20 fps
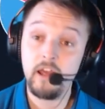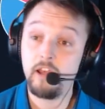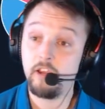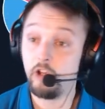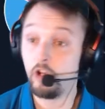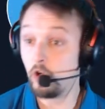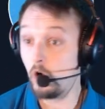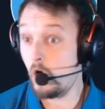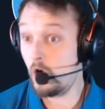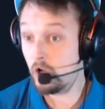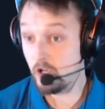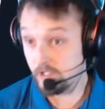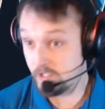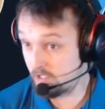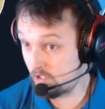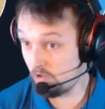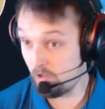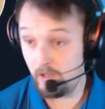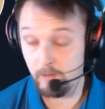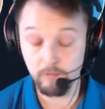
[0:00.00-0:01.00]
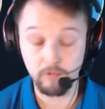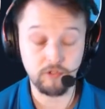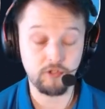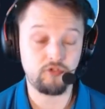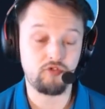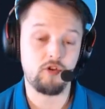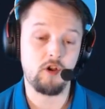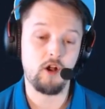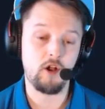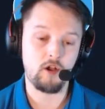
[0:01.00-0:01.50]
You are still able to
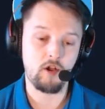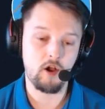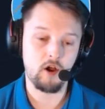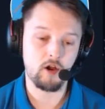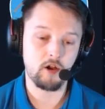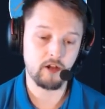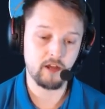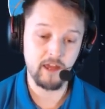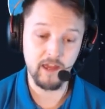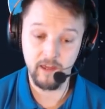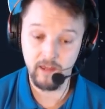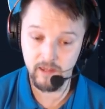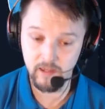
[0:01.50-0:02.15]
draw a card and